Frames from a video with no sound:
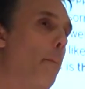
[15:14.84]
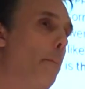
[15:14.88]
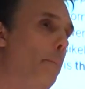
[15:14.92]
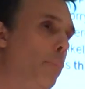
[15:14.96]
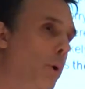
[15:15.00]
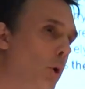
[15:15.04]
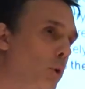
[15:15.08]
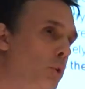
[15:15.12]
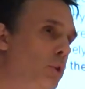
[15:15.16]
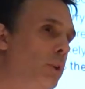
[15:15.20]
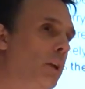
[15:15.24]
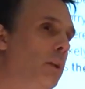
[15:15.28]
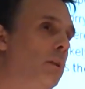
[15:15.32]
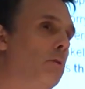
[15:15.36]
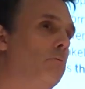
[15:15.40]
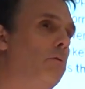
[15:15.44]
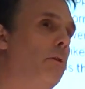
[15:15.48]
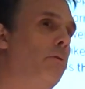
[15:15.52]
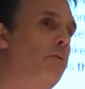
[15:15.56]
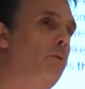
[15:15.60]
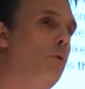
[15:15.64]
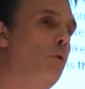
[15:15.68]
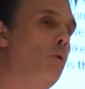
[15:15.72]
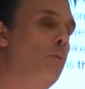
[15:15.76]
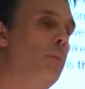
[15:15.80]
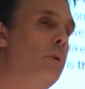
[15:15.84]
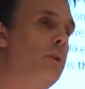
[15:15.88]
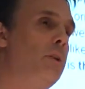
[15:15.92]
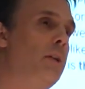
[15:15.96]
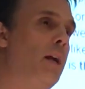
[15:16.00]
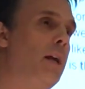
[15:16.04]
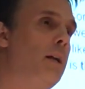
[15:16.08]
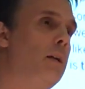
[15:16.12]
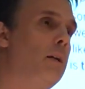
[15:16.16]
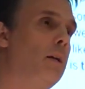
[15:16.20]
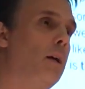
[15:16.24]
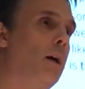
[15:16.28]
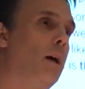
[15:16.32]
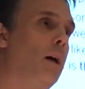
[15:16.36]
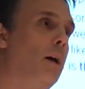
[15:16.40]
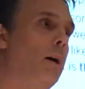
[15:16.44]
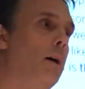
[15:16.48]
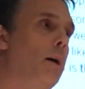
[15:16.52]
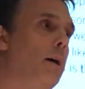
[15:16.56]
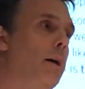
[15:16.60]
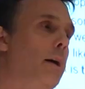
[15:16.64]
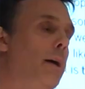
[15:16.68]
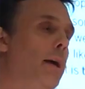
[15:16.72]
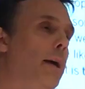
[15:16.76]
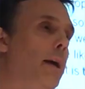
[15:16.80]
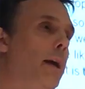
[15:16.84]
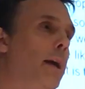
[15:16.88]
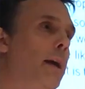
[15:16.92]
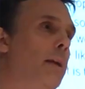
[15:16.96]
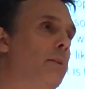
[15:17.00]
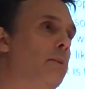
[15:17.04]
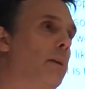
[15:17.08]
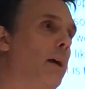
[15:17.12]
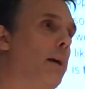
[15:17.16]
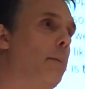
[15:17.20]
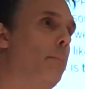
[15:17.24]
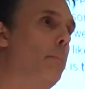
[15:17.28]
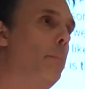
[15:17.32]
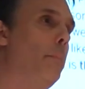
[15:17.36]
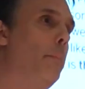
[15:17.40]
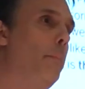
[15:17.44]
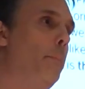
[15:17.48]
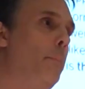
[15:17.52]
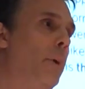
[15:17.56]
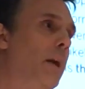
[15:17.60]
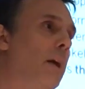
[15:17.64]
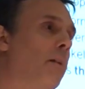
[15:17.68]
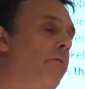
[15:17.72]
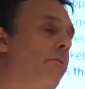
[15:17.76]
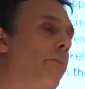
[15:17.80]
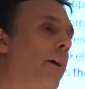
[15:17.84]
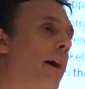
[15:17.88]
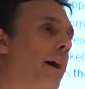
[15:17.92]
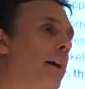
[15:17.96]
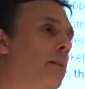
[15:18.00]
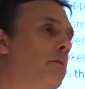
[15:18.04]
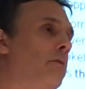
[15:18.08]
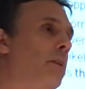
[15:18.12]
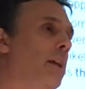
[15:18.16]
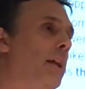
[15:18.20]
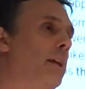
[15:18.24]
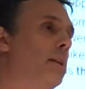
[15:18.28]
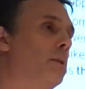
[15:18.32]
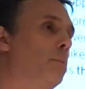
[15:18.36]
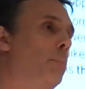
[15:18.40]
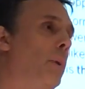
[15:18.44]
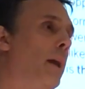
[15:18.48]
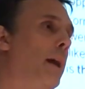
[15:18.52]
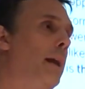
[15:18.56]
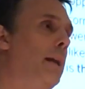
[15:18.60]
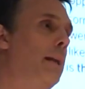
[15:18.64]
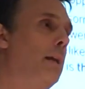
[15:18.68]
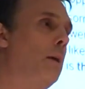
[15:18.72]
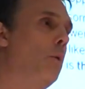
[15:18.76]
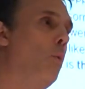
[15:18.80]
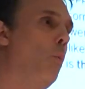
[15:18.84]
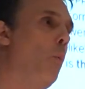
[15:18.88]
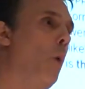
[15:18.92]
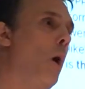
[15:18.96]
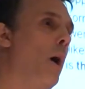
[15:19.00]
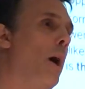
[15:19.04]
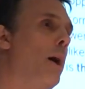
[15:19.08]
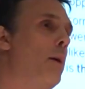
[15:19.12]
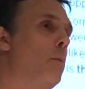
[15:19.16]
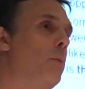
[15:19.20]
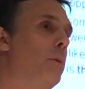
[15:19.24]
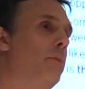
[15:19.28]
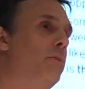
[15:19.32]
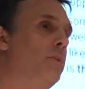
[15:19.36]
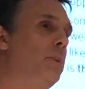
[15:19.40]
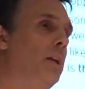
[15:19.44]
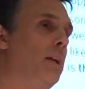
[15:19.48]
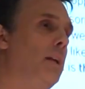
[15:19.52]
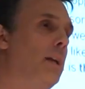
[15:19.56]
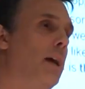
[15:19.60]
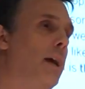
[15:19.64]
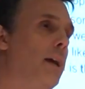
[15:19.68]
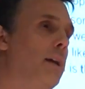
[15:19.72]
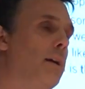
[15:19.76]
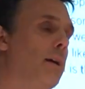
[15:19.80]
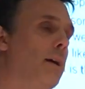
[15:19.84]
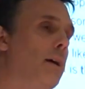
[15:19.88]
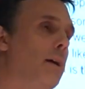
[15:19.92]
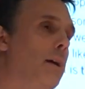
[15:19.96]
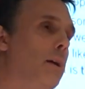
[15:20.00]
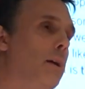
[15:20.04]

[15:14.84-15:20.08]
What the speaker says: pushing the reform agenda is a big factor in explaining why we've seen a